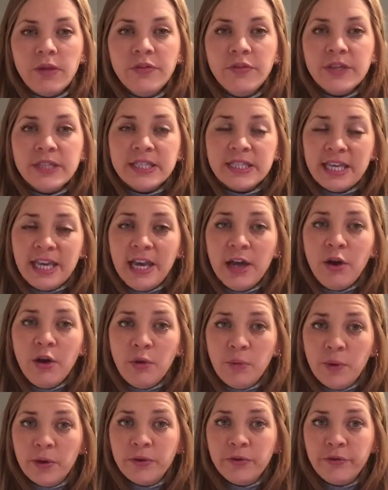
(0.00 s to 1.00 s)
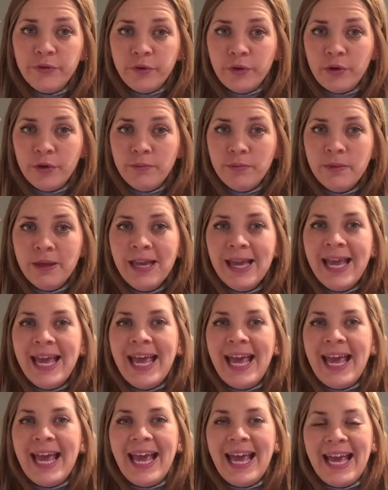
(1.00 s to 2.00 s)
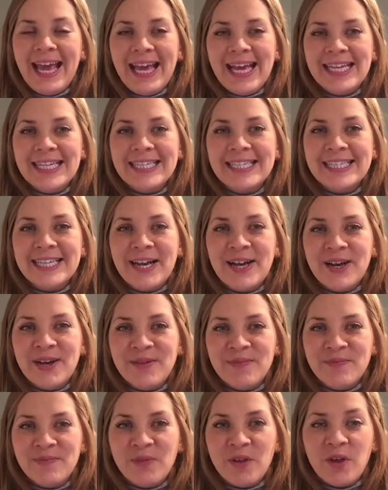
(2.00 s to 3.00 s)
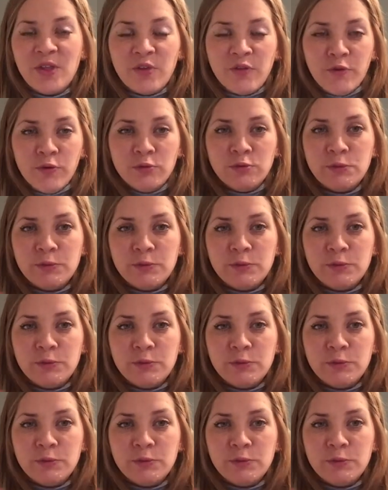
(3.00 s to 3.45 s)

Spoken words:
The CR1 form is the form